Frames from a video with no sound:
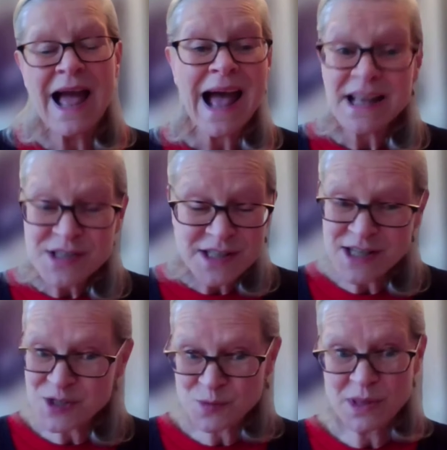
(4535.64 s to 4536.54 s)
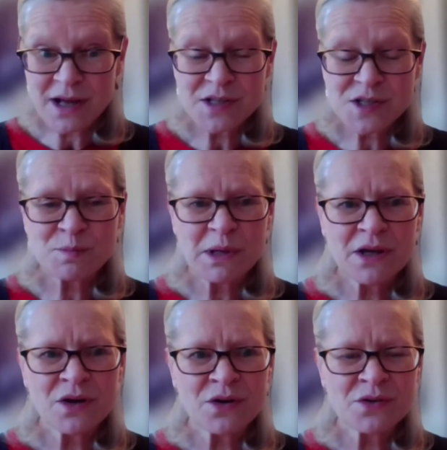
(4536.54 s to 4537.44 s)
as it is with us,
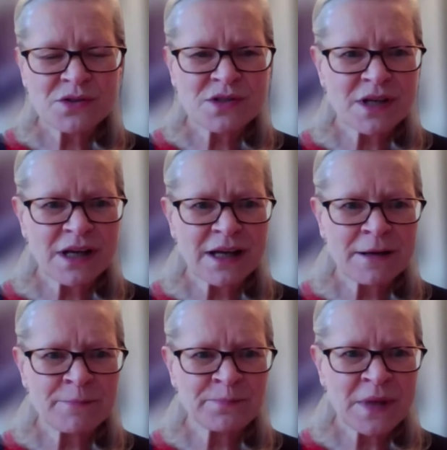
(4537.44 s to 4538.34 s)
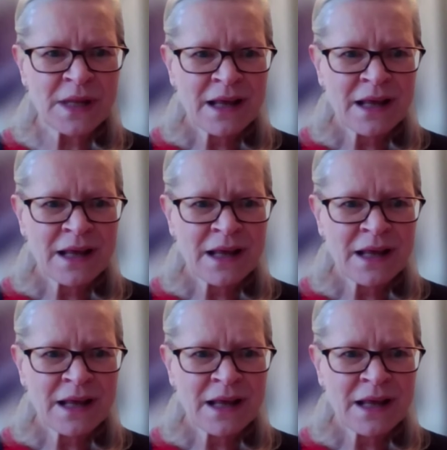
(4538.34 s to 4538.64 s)
because um,